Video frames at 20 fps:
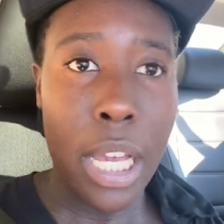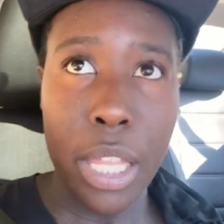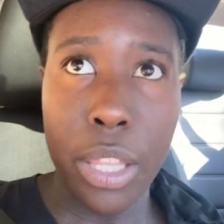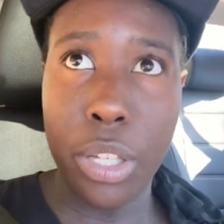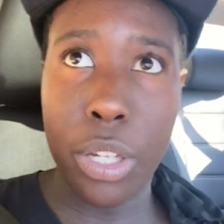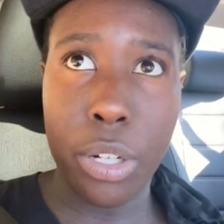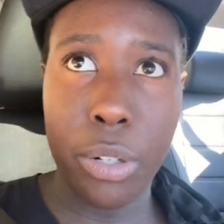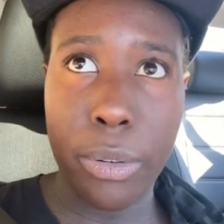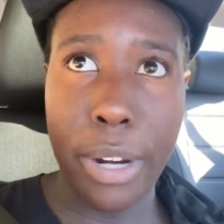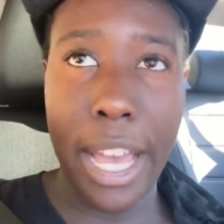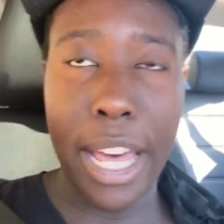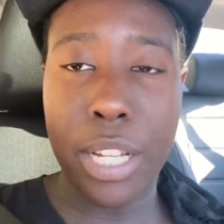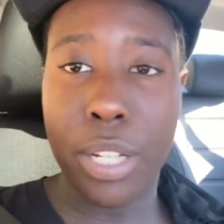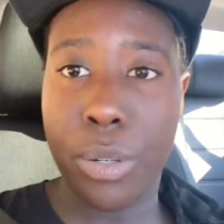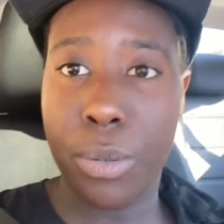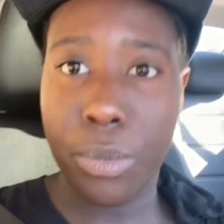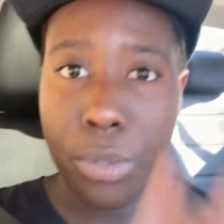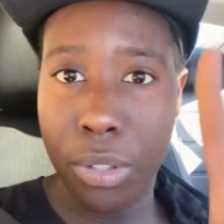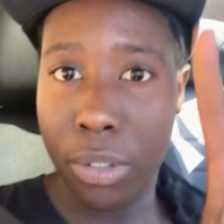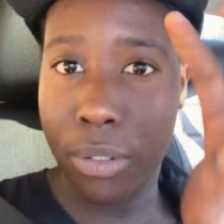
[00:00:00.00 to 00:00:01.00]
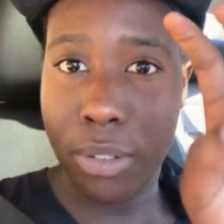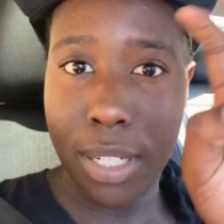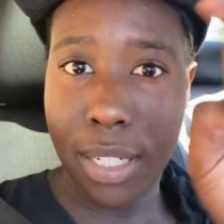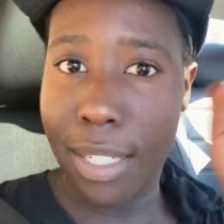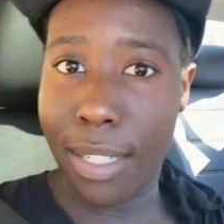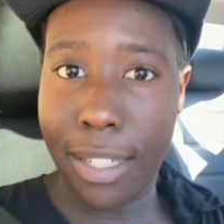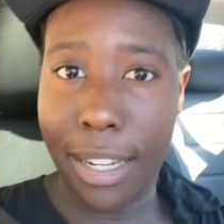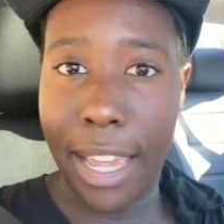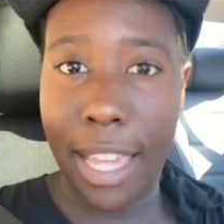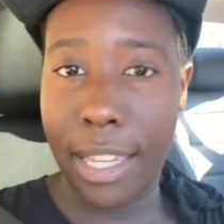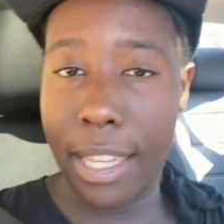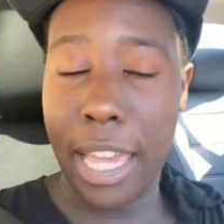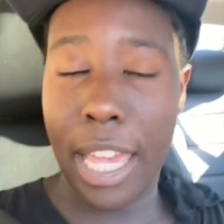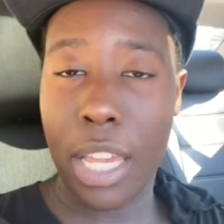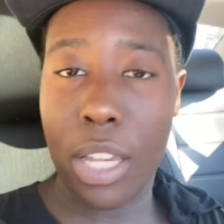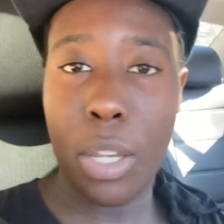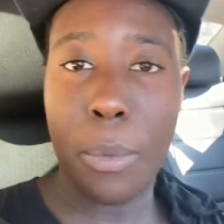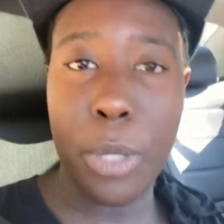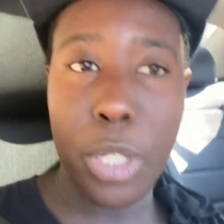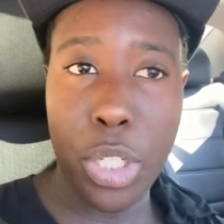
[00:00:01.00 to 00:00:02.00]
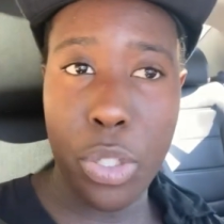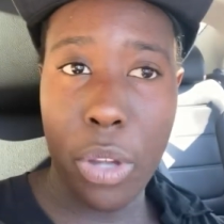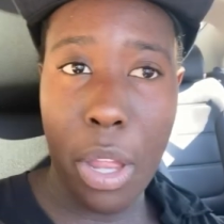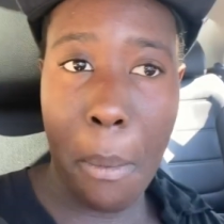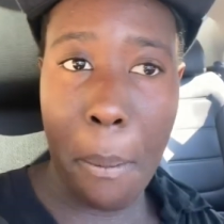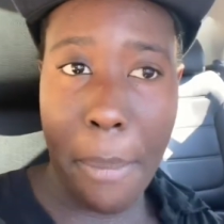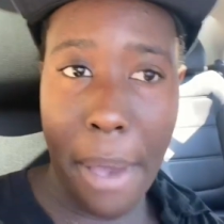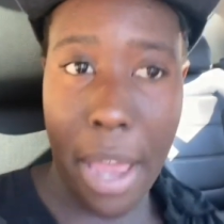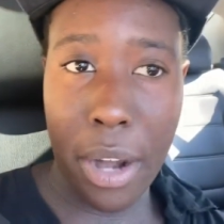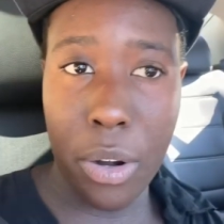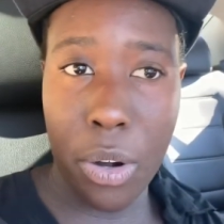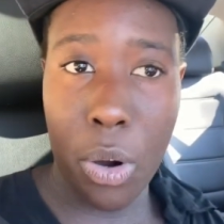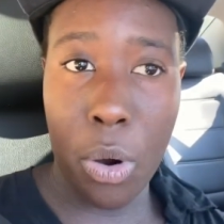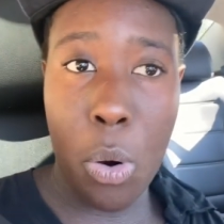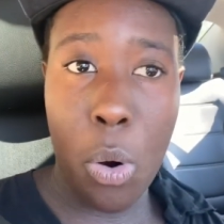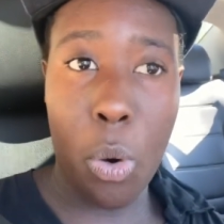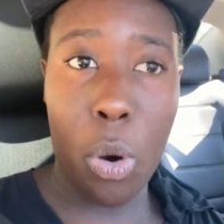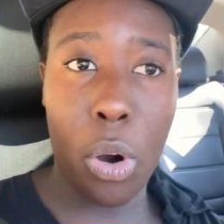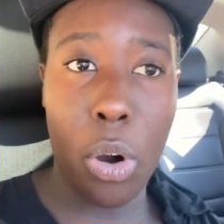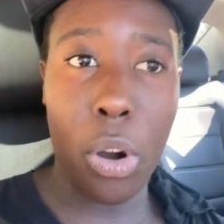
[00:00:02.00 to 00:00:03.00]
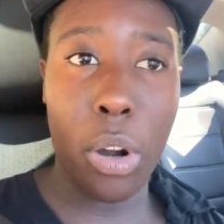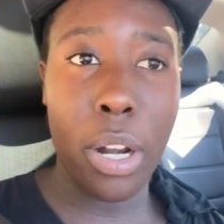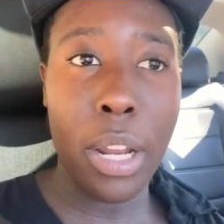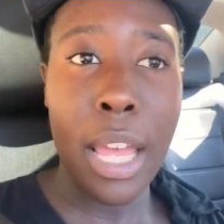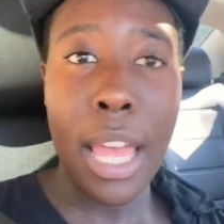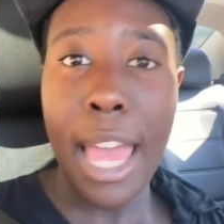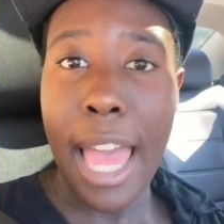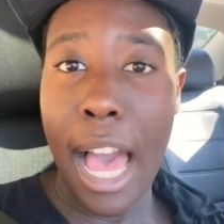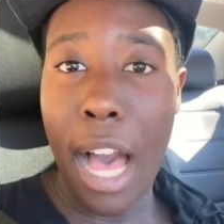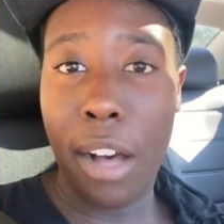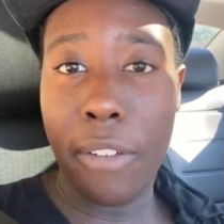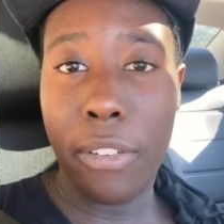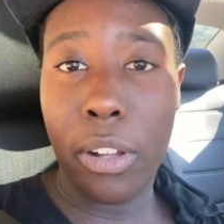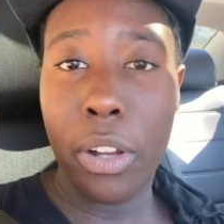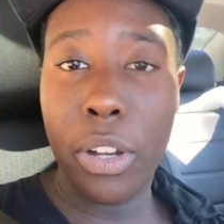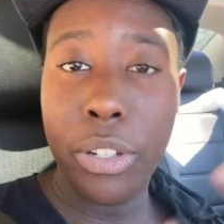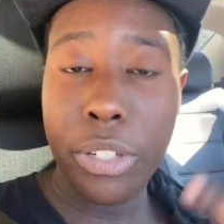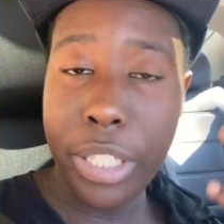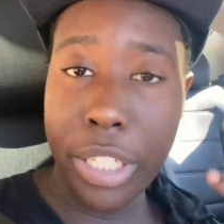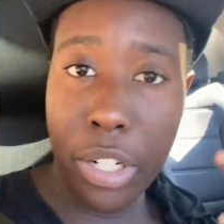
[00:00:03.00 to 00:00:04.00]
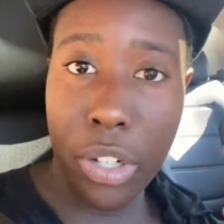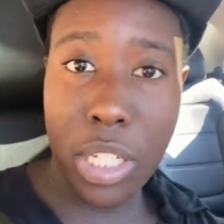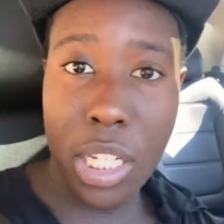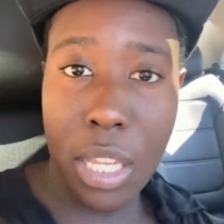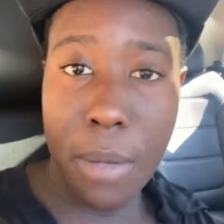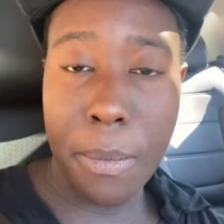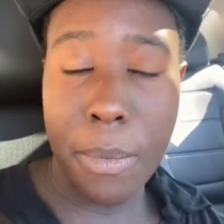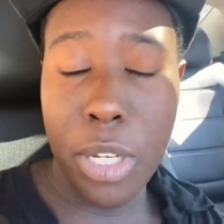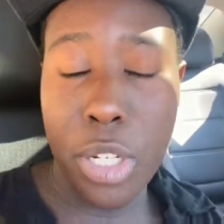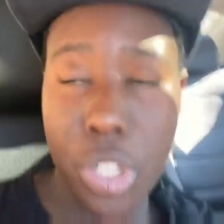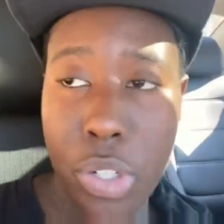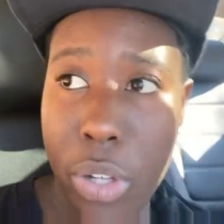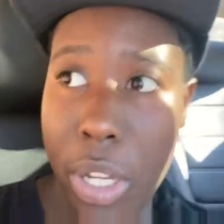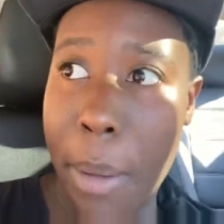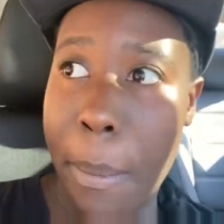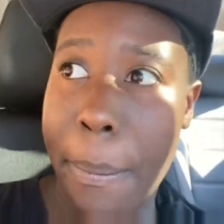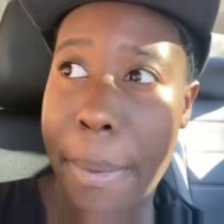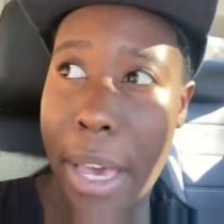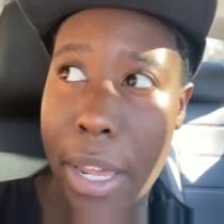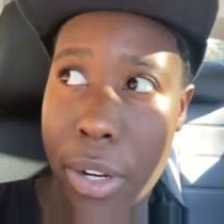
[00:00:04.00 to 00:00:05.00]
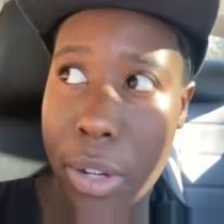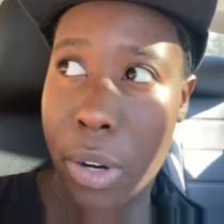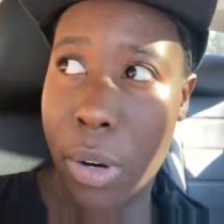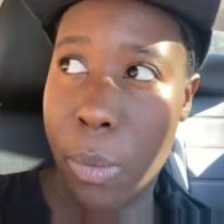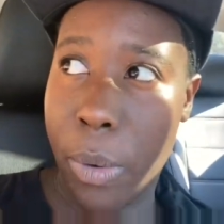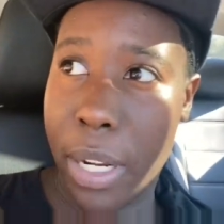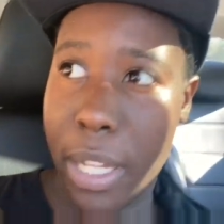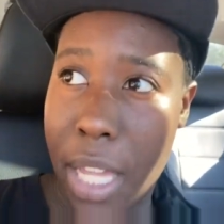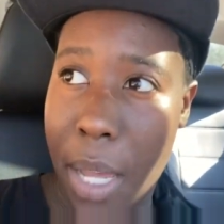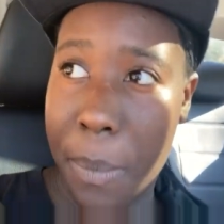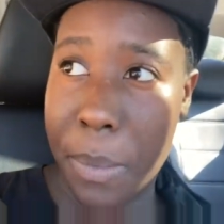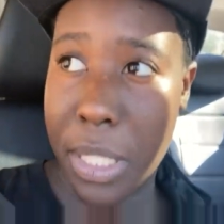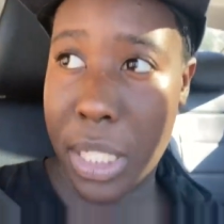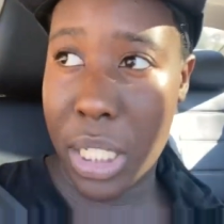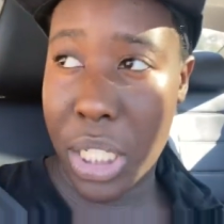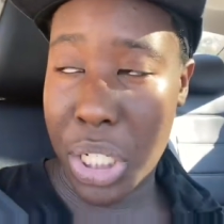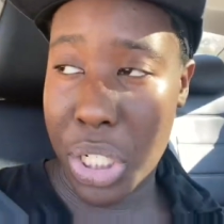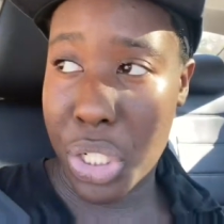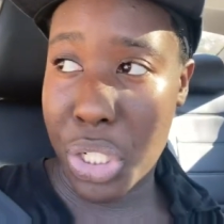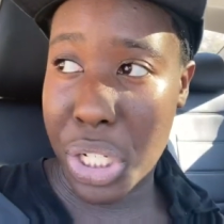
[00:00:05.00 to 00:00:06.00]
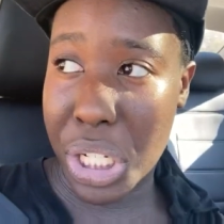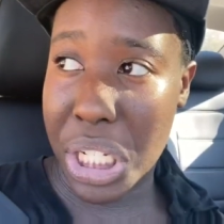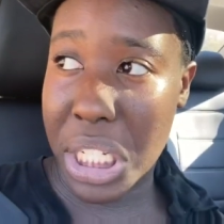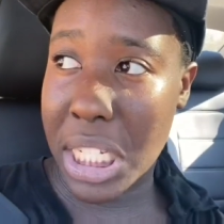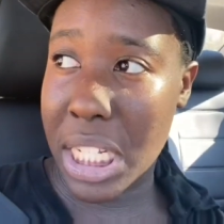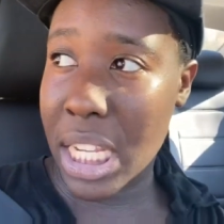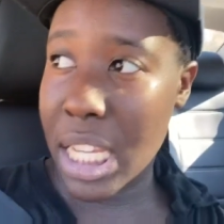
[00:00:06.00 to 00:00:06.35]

the grassroots Yang Gang could be doing better, or how volunteers can be doing better when it comes to just